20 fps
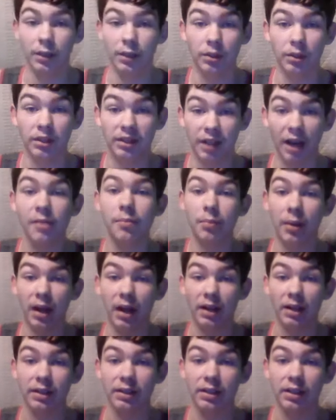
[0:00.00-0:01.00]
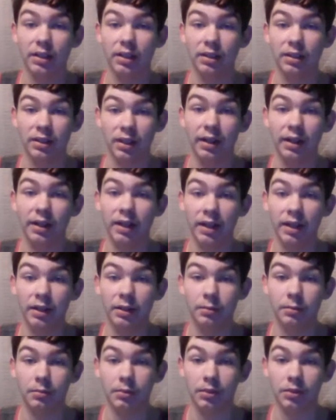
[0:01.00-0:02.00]
would get back into the
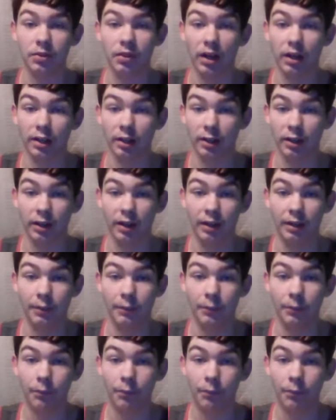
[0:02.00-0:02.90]
DMs finally